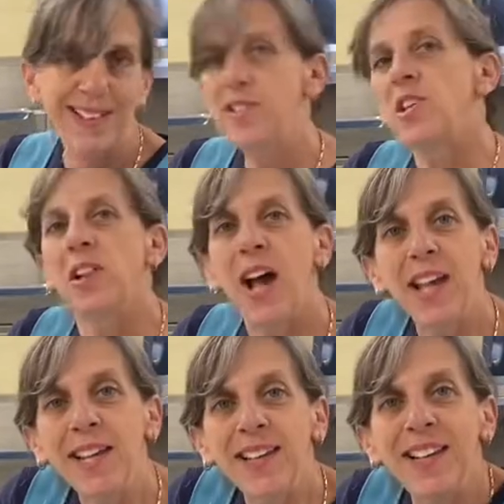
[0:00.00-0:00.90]
to
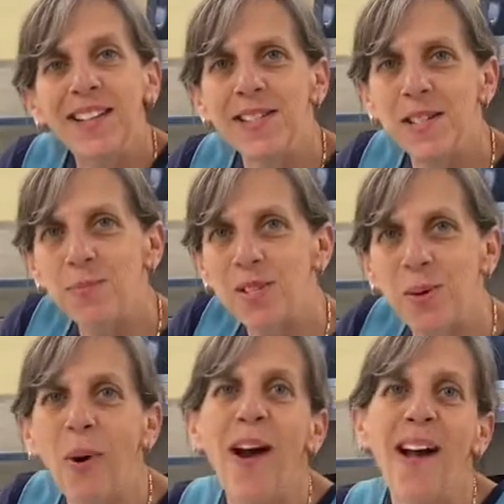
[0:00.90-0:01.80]
like,
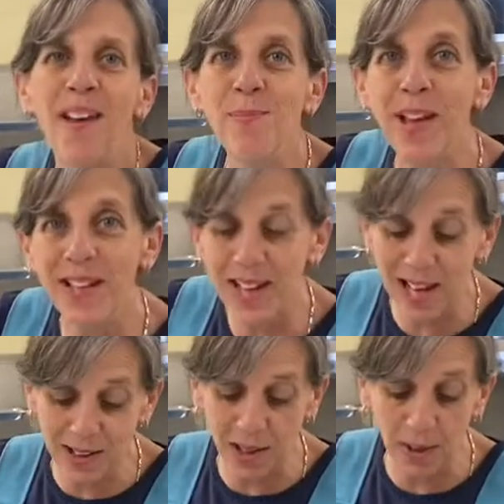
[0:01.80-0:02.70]
subscribe, and
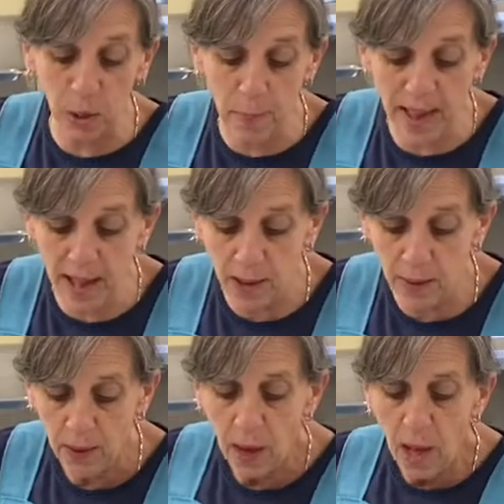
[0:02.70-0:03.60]
hit the little bell,
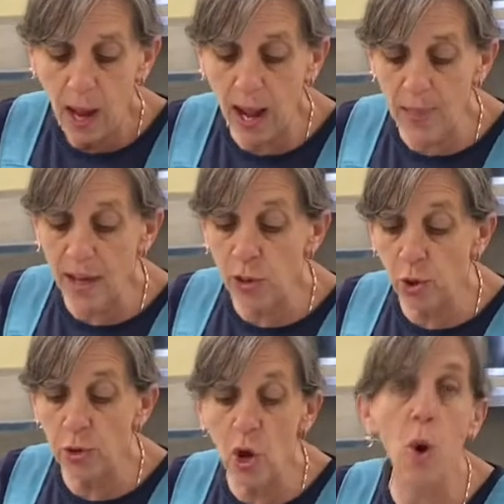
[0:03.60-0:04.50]
and then
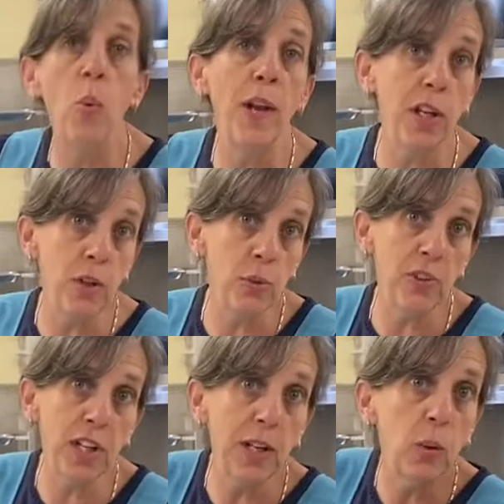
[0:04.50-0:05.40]
you'll know when a new
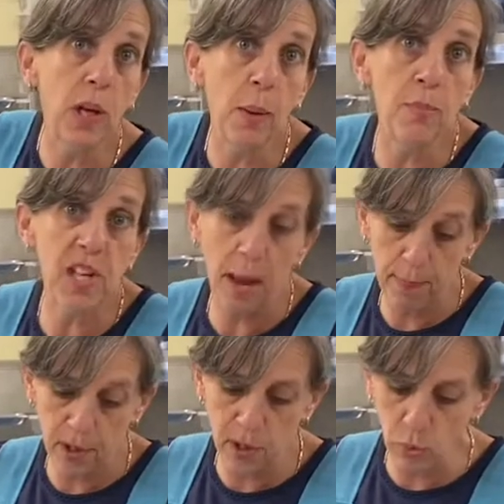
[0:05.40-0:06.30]
video comes up,
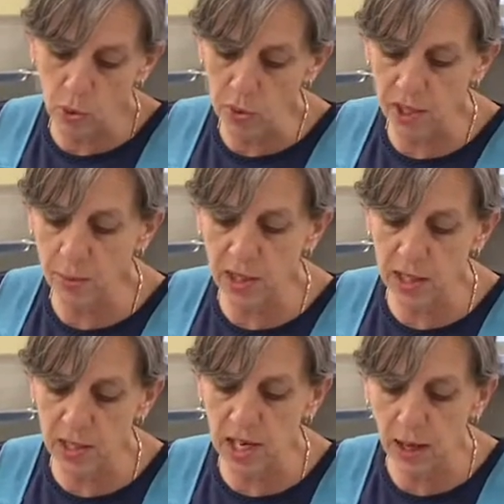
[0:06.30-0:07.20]
and you won't need
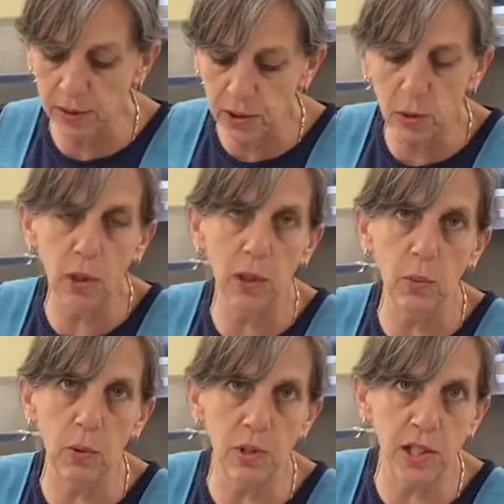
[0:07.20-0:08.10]
me to tell you, or you
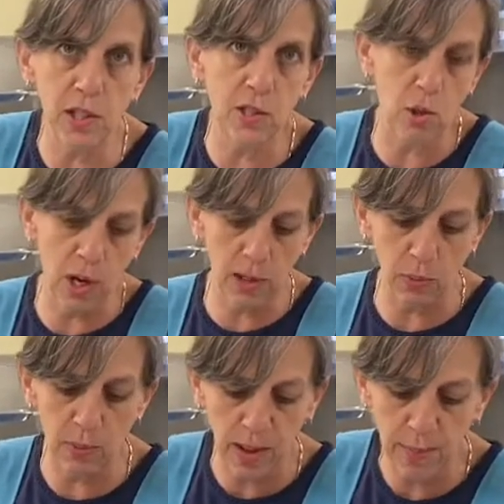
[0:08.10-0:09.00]
won't need to try to
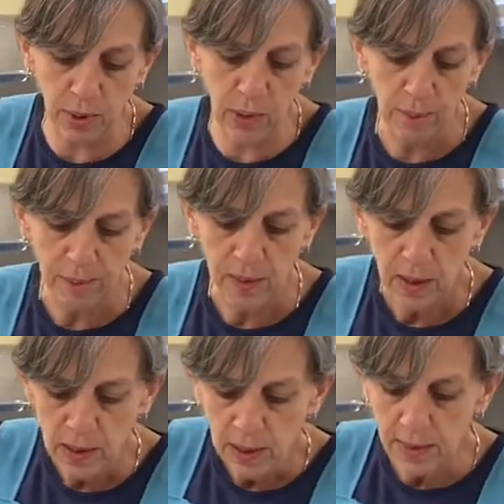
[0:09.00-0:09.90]
remember.
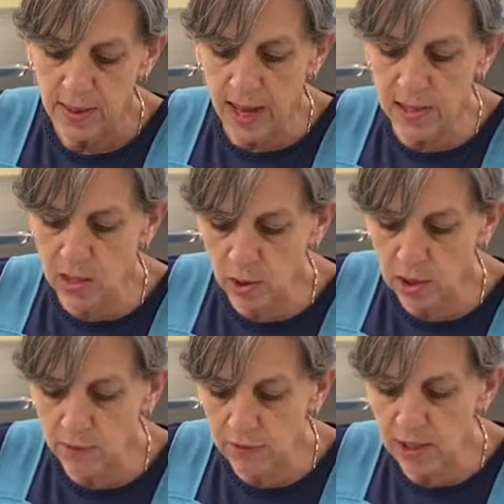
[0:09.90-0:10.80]
That's
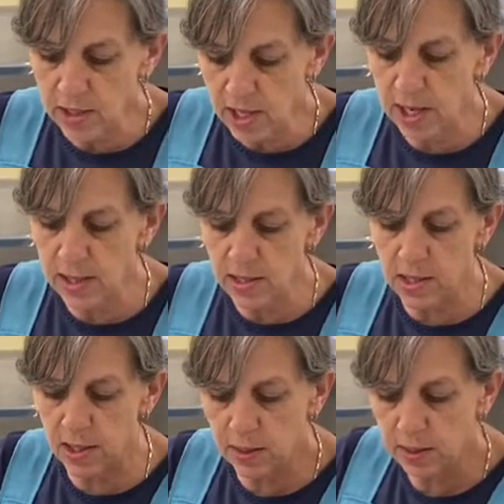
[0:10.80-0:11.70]
looking fantastic.